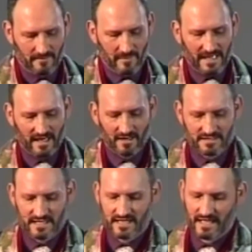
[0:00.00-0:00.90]
making
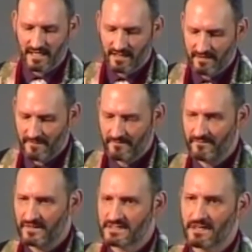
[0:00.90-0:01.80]
us think
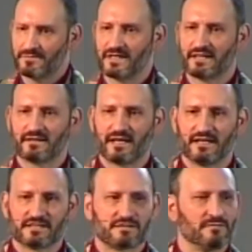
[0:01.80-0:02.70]
something
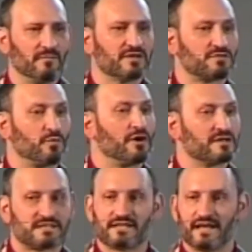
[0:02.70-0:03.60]
that is much
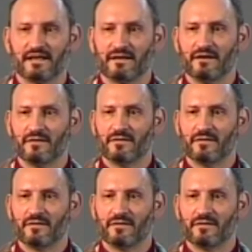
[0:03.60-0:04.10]
worse than it